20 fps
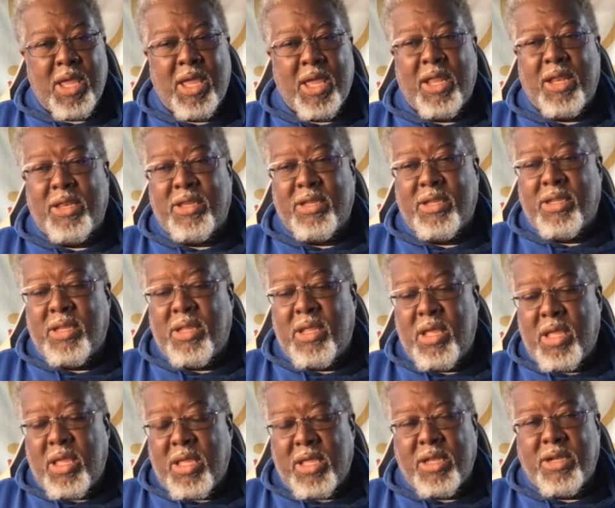and
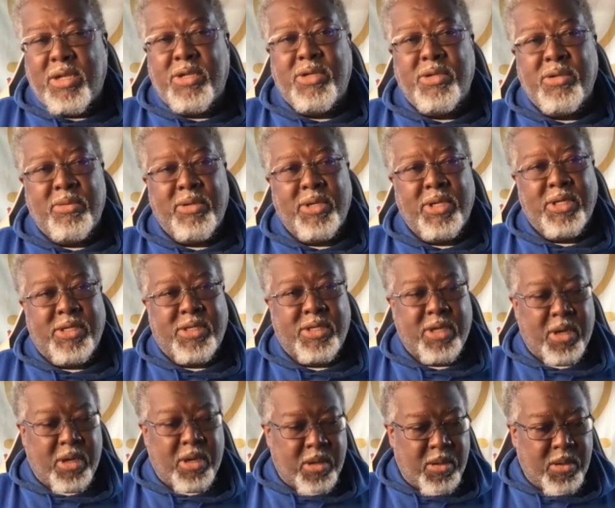in doing
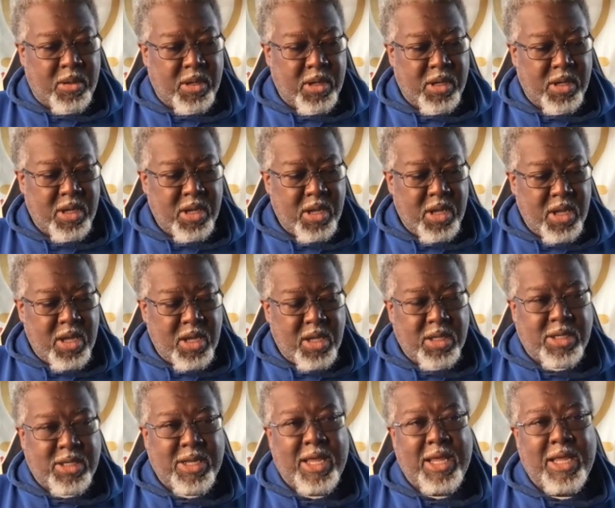so
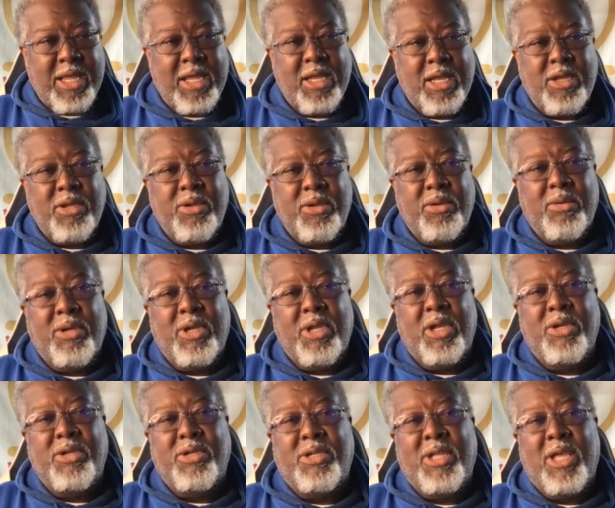to aid you in
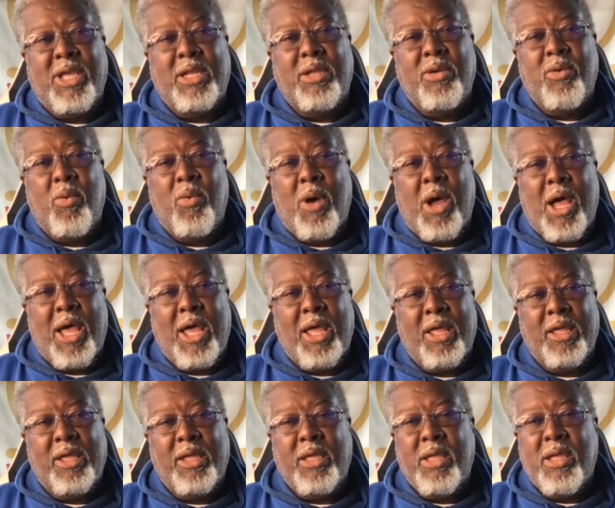understanding
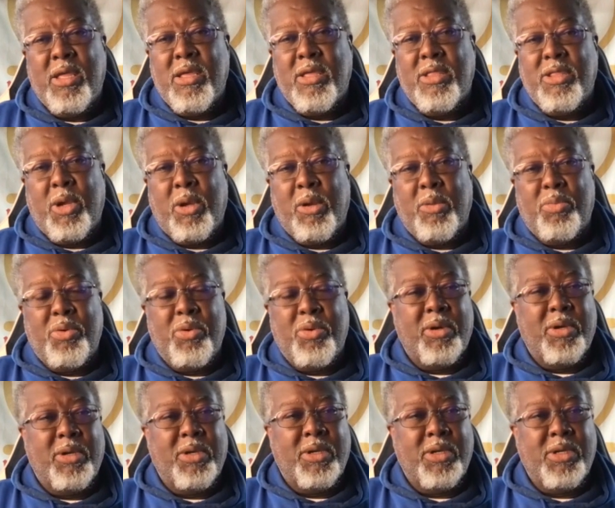why they're
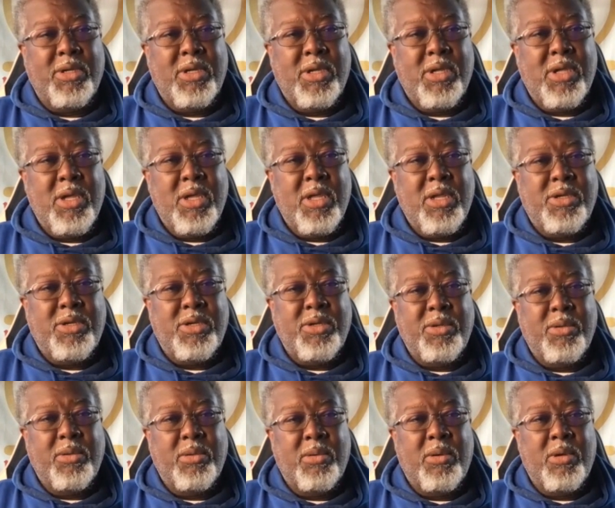important
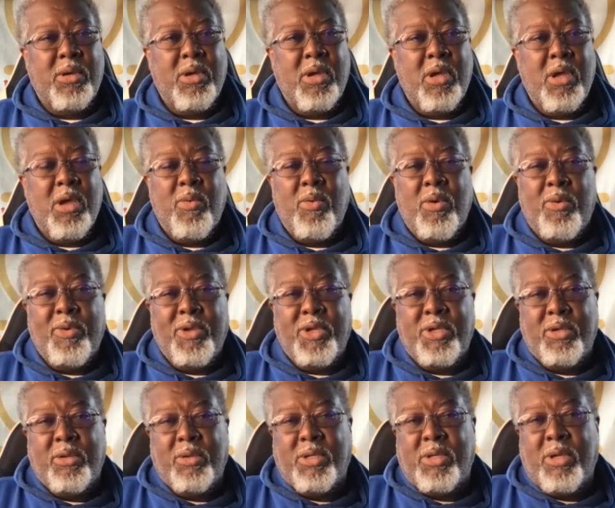to what we
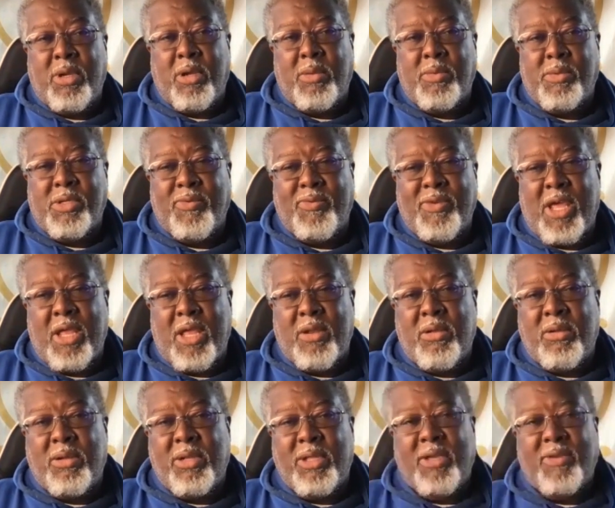do in terms of not
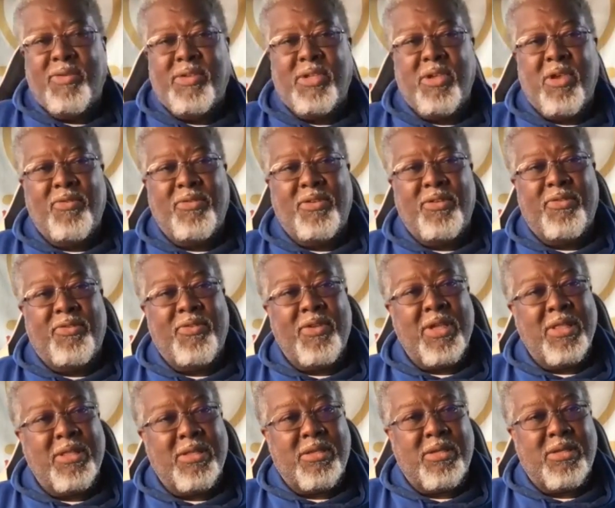only of
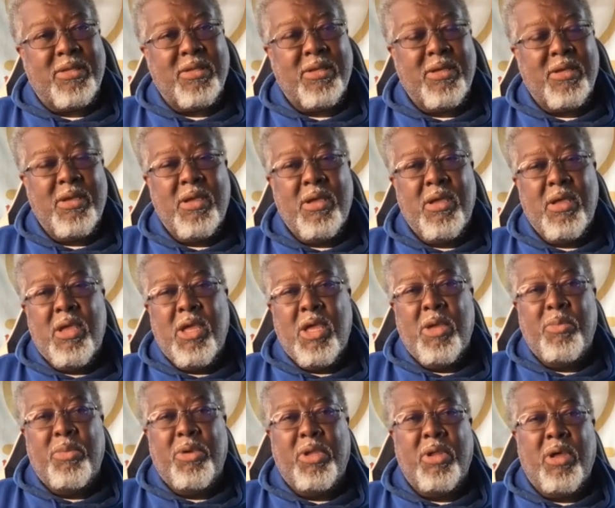self-defense,
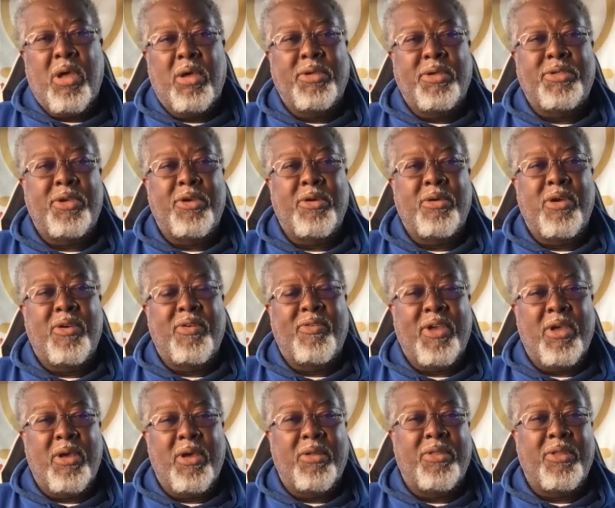but also
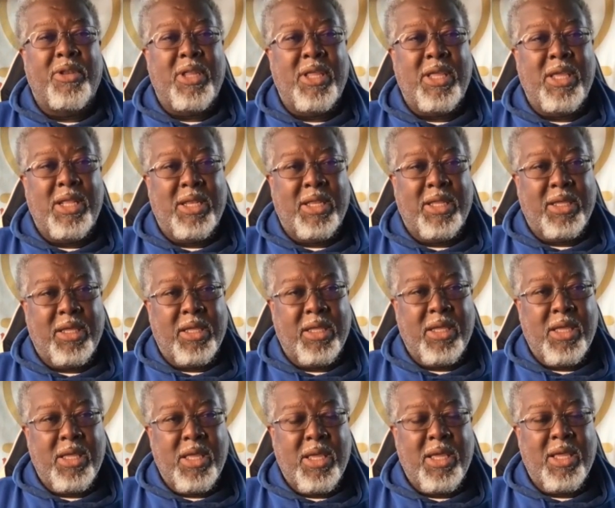of health and healing
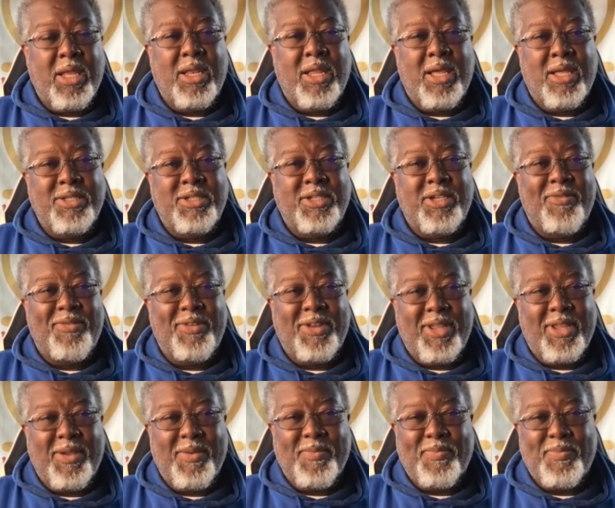and
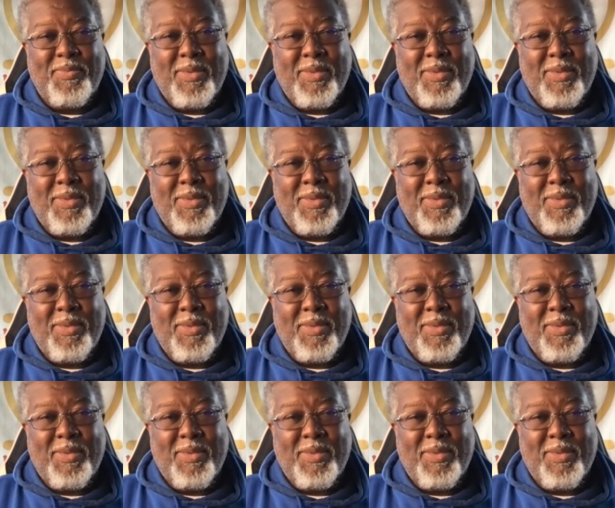longevity.